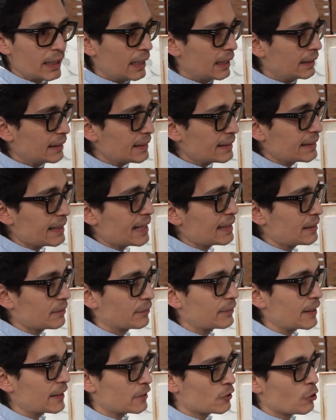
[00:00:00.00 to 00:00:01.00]
In this case,
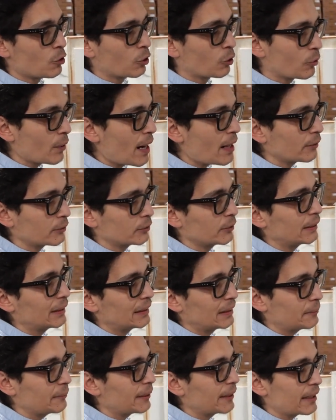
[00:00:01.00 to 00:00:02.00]
if there's no grout, you need
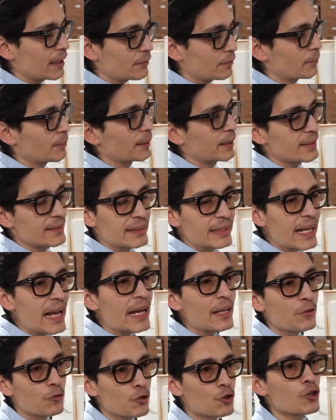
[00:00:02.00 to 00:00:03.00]
to be careful because the
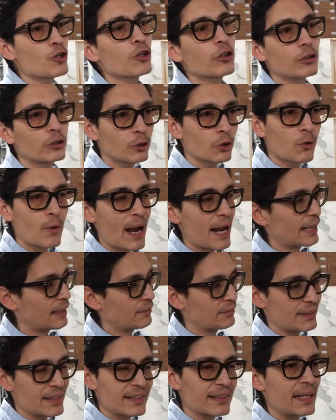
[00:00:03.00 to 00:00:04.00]
edge could crack
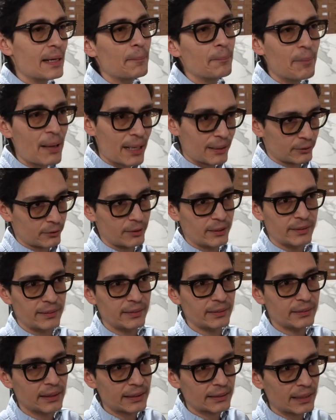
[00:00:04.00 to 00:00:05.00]
if there's impact or
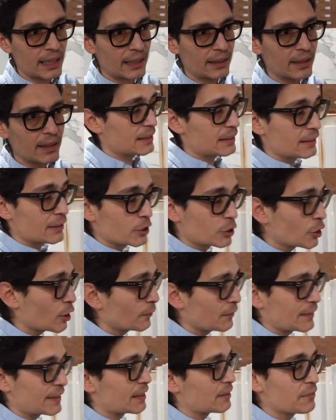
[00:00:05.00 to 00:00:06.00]
anything like that. The
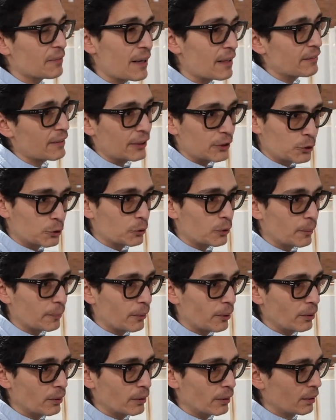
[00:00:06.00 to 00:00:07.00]
surface is very, very
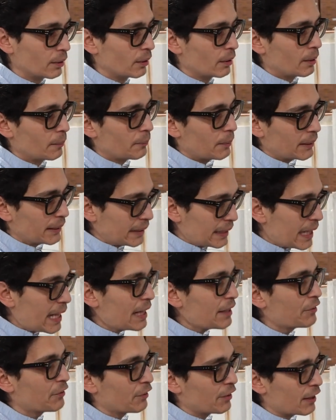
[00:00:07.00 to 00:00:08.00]
durable, but the
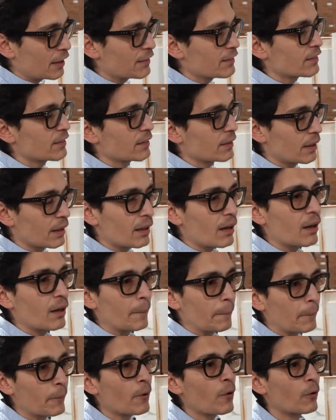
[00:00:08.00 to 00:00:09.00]
edges are
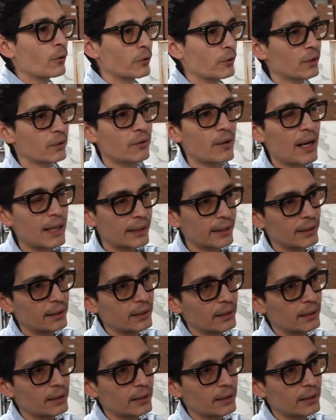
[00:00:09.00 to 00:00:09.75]
prone to cracking.